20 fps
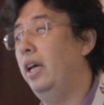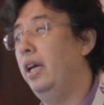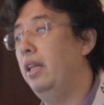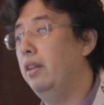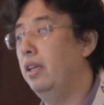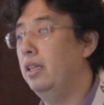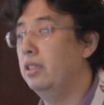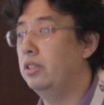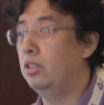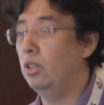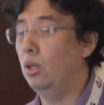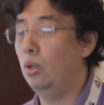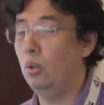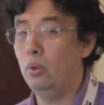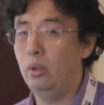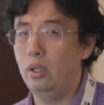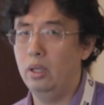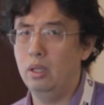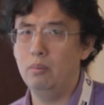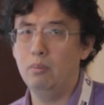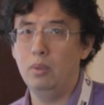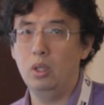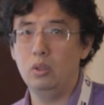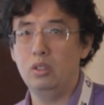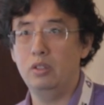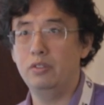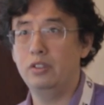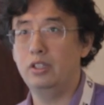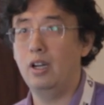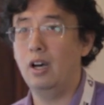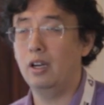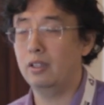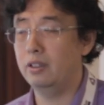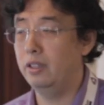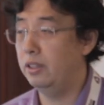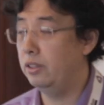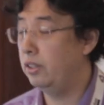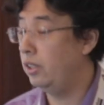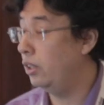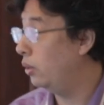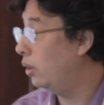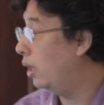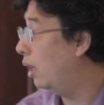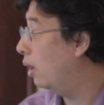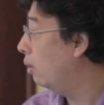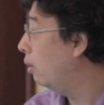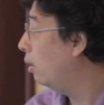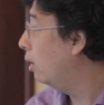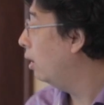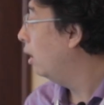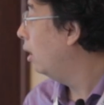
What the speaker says: and they sold most of stock till now.